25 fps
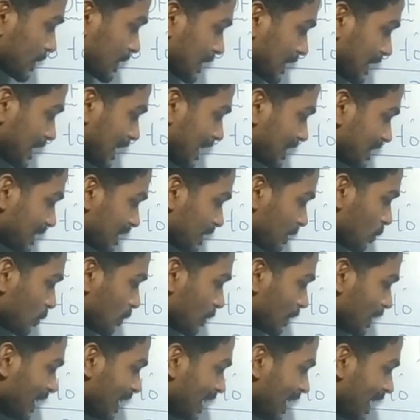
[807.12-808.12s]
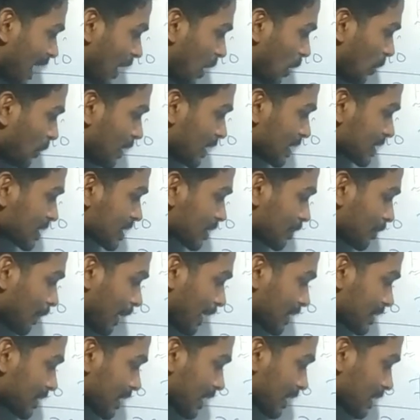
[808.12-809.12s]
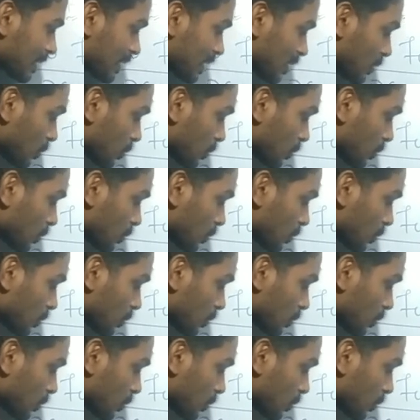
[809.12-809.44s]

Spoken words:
3x will be how much? Minus 33